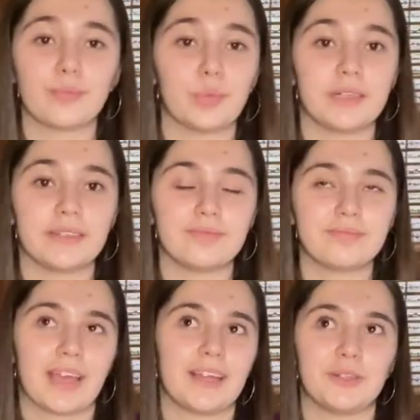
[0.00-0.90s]
But
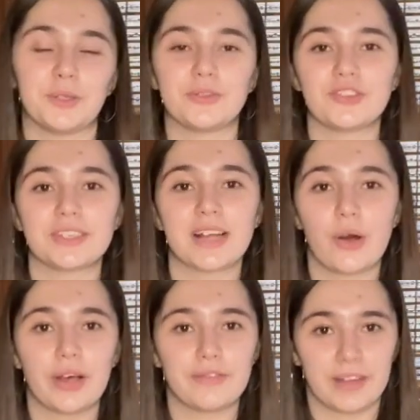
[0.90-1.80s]
I don't know, just how
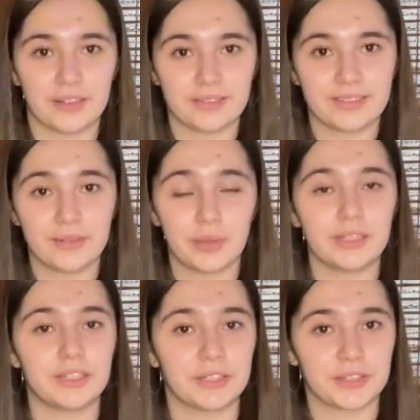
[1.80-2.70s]
I felt. What
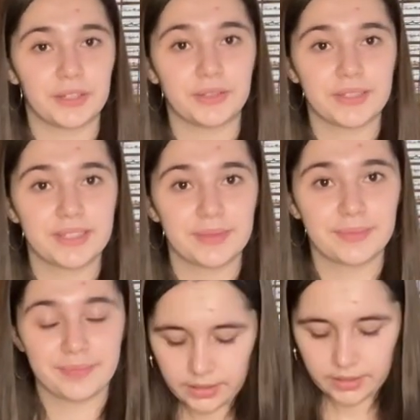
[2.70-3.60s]
are your thoughts?
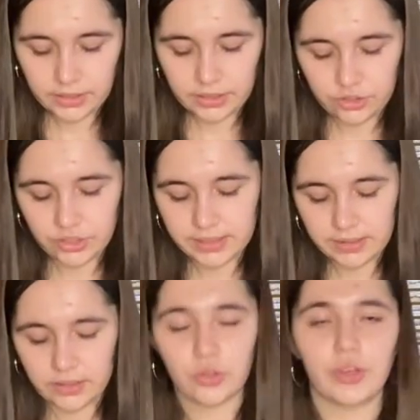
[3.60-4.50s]
It's just
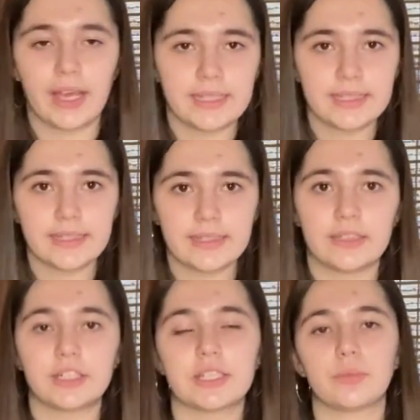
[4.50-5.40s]
in US,
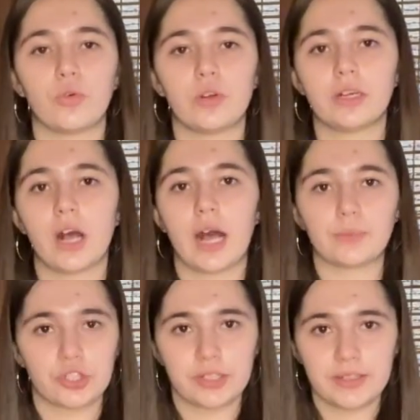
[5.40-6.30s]
there's more
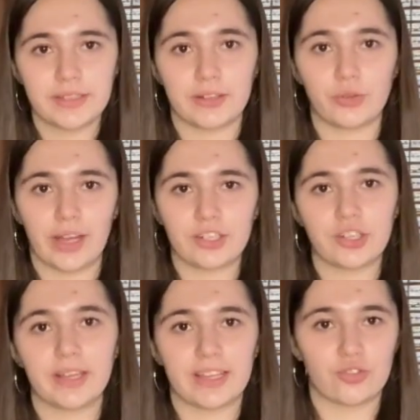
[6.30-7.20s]
options and you
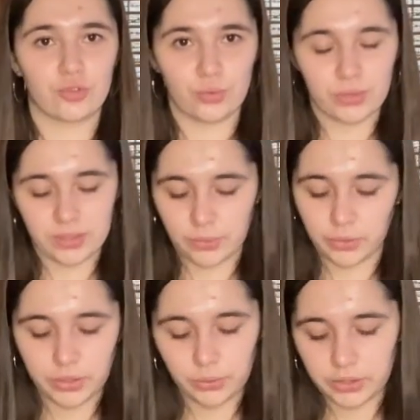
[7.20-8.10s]
actually can choose
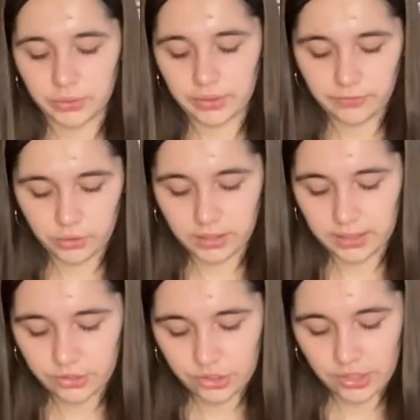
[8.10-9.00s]
what you want to eat for
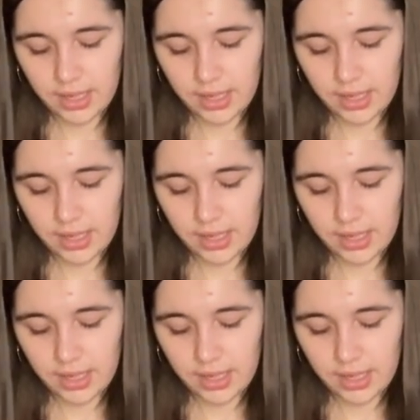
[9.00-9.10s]
lunch.